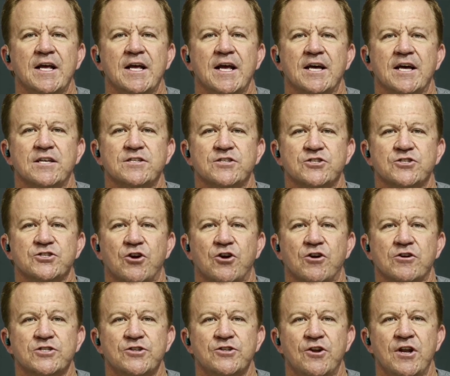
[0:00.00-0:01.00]
as the
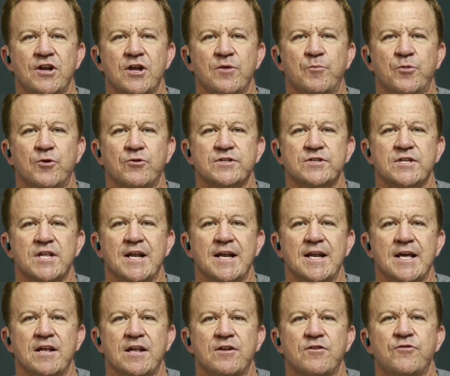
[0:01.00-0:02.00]
Sharks slowly built their
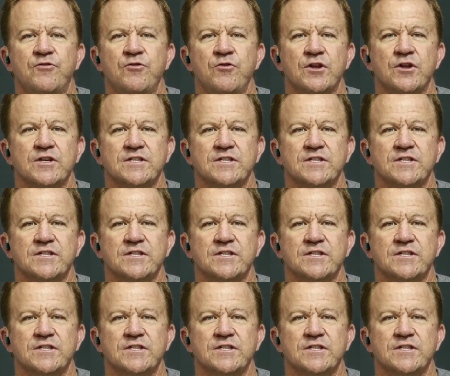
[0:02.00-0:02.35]
lead through the